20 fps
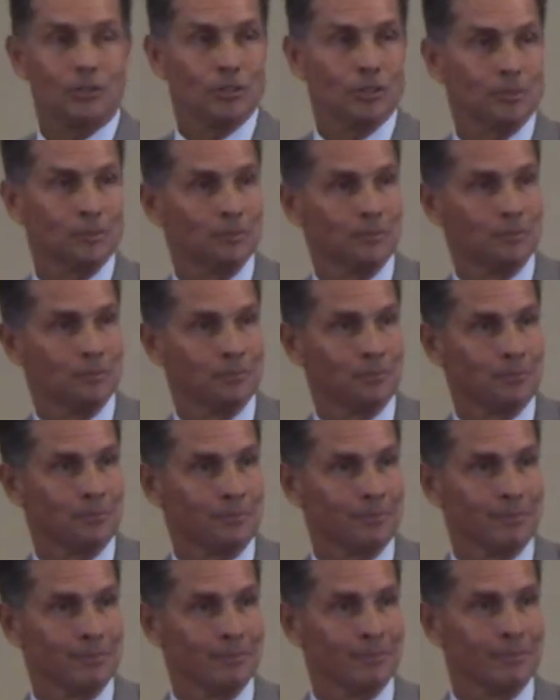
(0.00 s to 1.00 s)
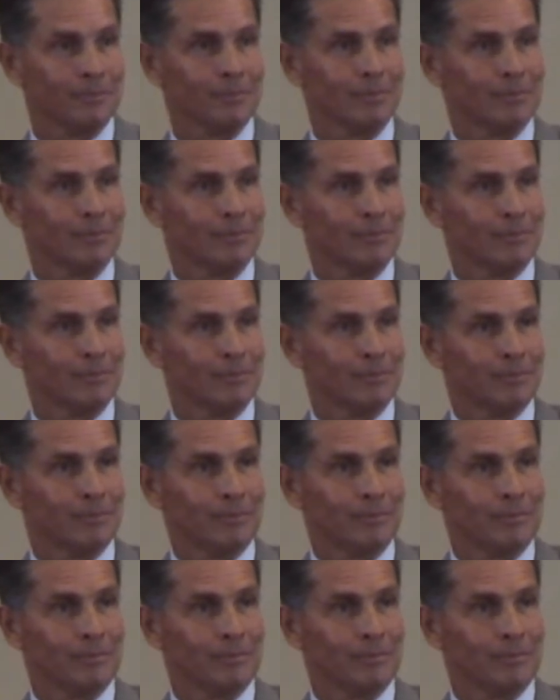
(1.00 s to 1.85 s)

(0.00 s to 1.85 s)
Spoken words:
No one is speaking in this clip.